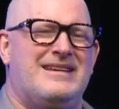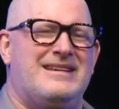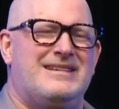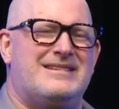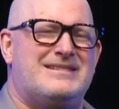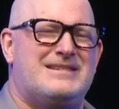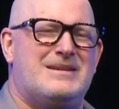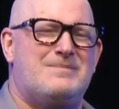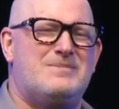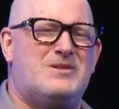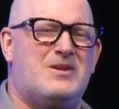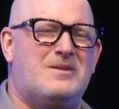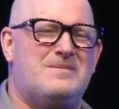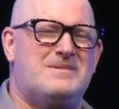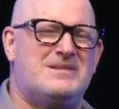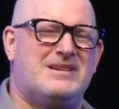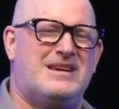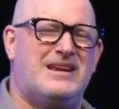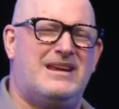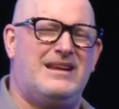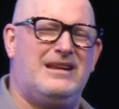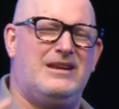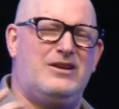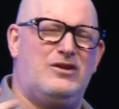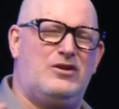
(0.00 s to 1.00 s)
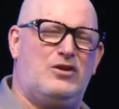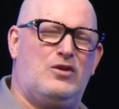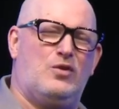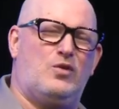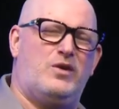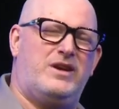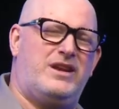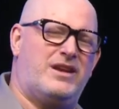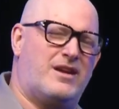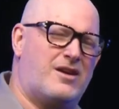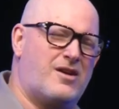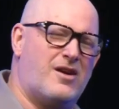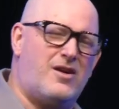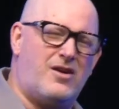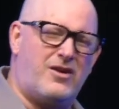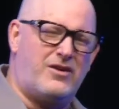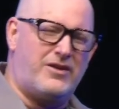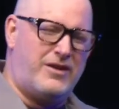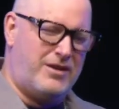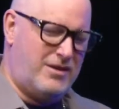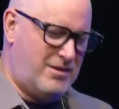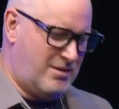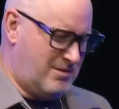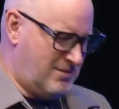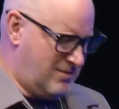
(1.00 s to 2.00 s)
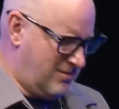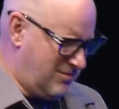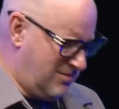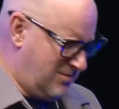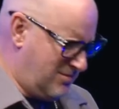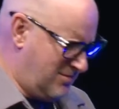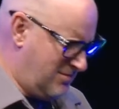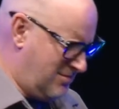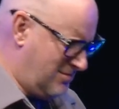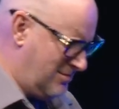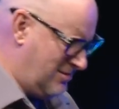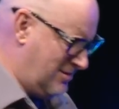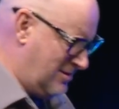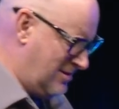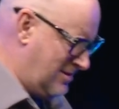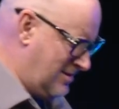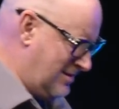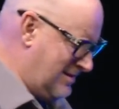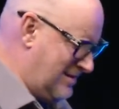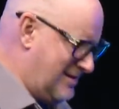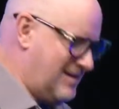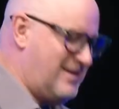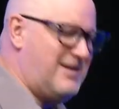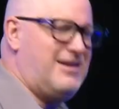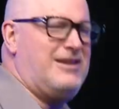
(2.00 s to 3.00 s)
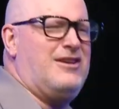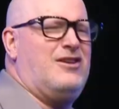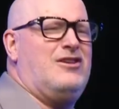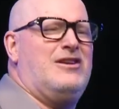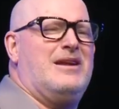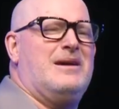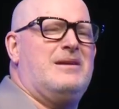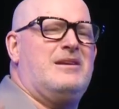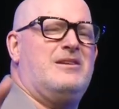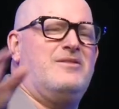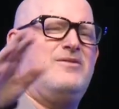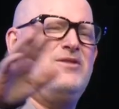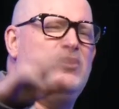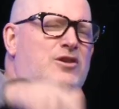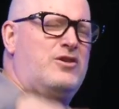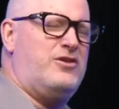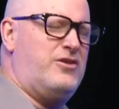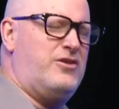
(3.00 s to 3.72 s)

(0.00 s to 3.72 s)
Sometimes I get a little annoyed at God. I know none of you